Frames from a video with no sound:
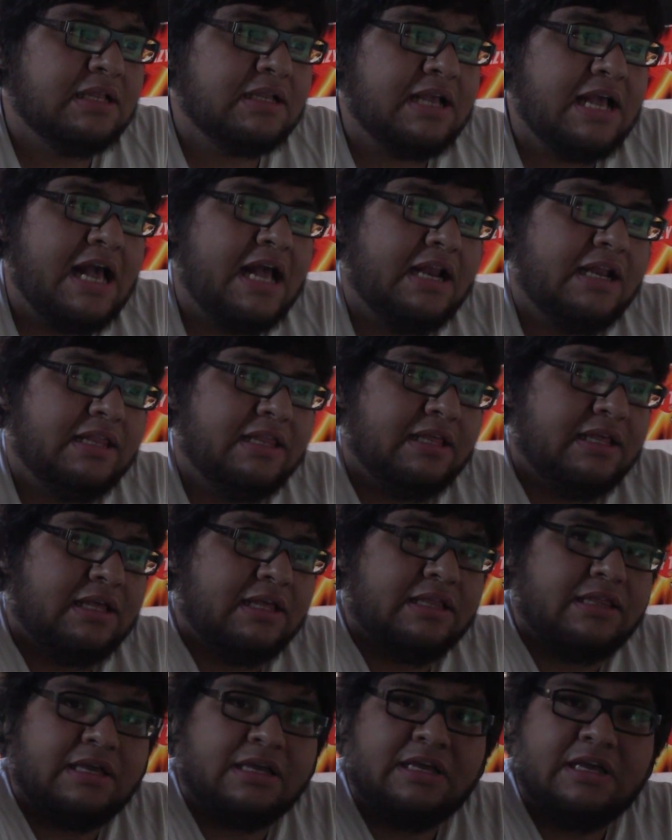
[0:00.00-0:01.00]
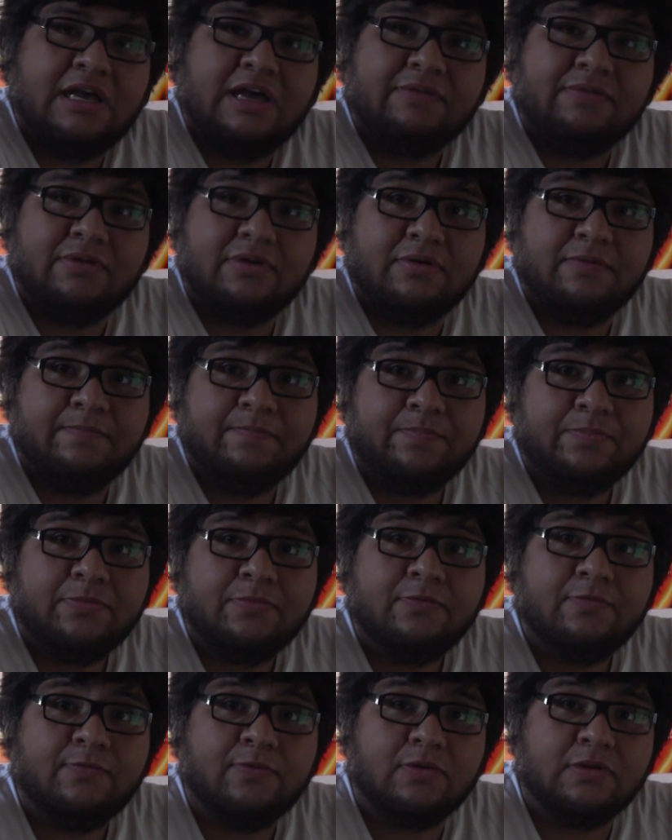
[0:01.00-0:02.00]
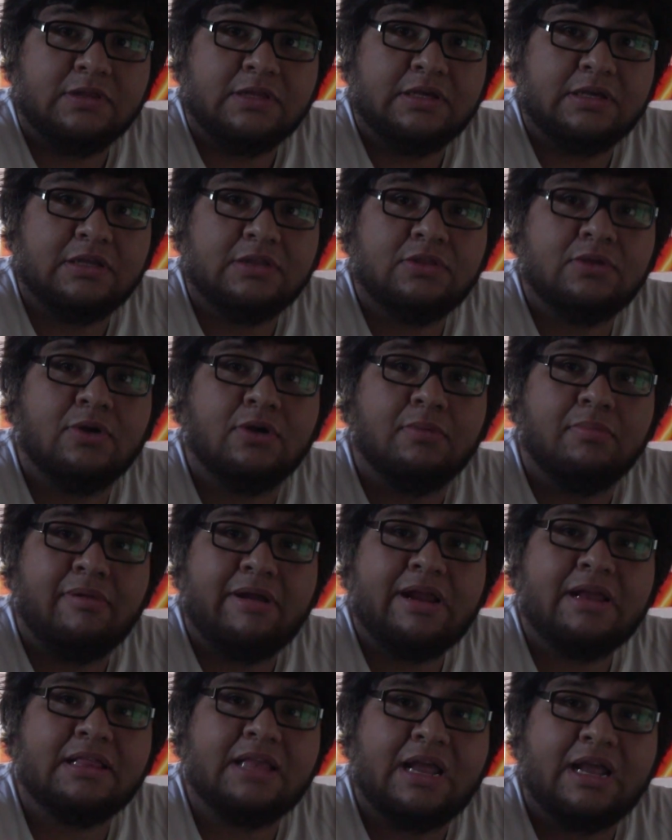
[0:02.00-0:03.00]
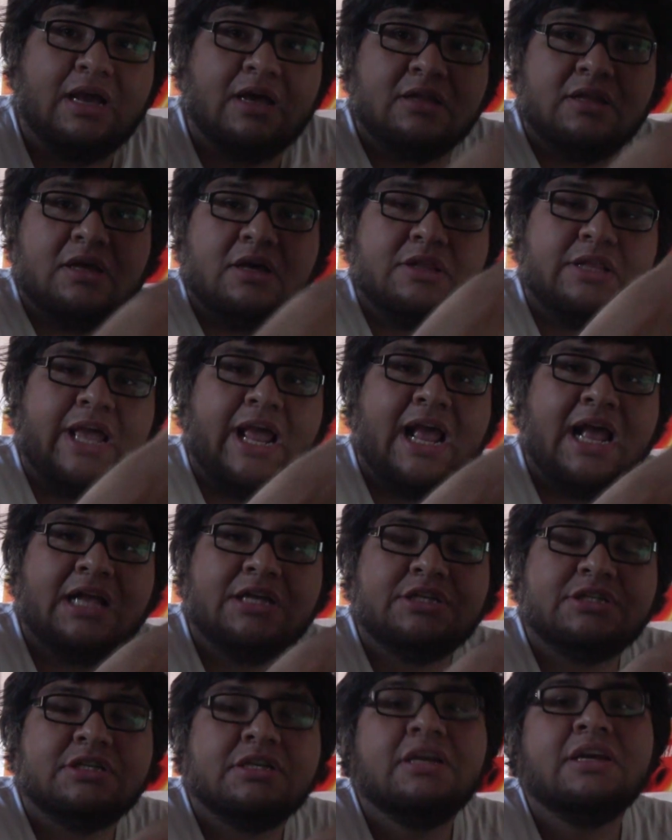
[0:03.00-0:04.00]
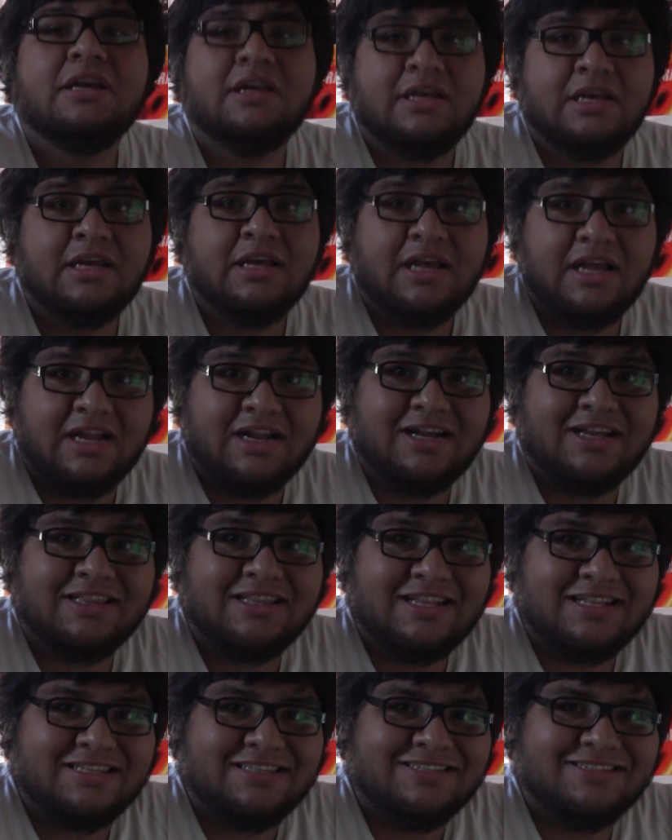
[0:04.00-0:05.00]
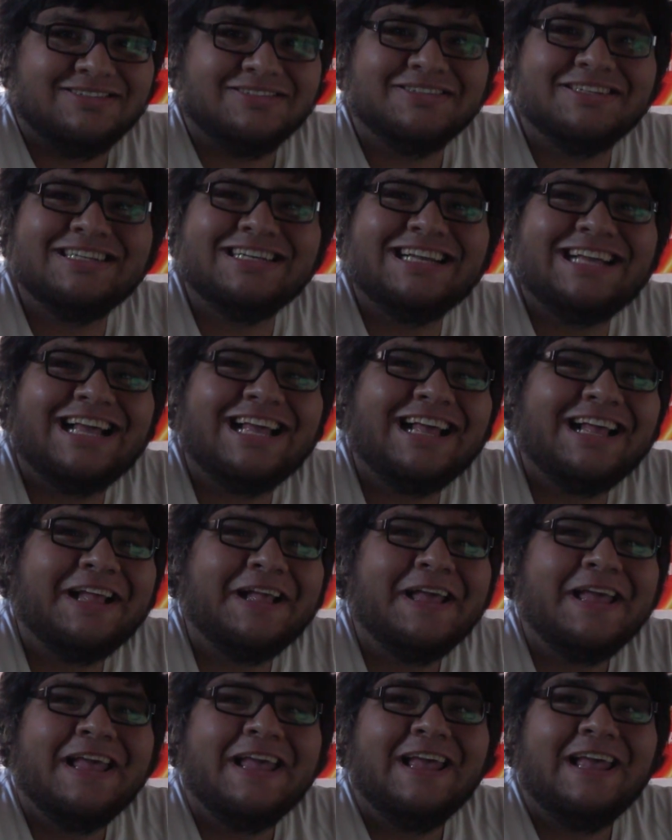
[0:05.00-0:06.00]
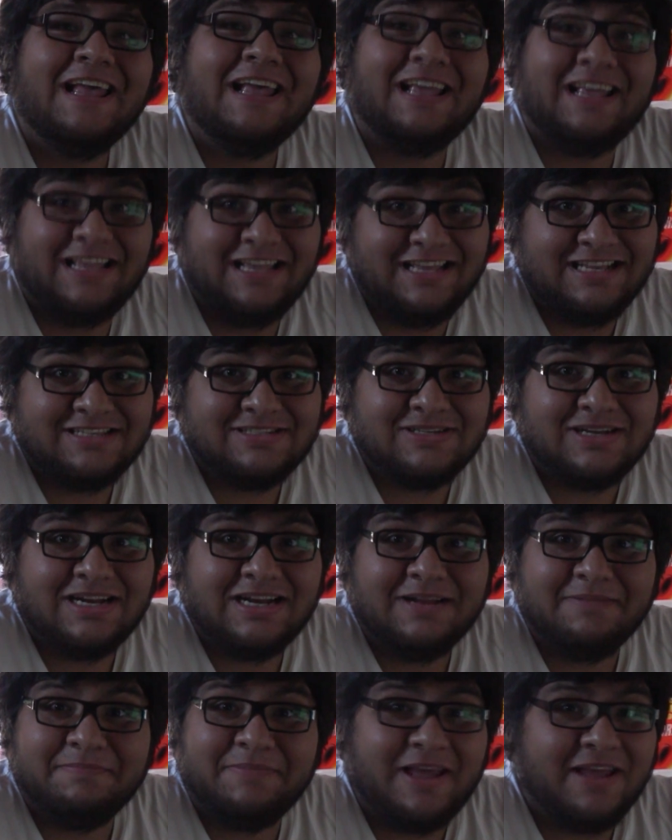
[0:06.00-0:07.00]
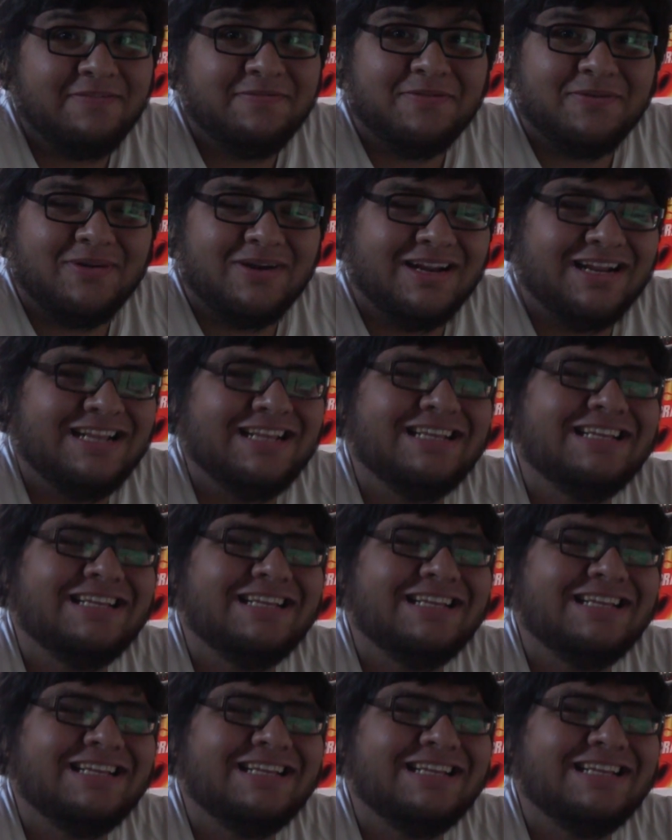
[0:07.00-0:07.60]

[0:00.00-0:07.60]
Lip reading: had the cover for the third brake light on the hatch. I got that too. Guess why I didn't pay for it.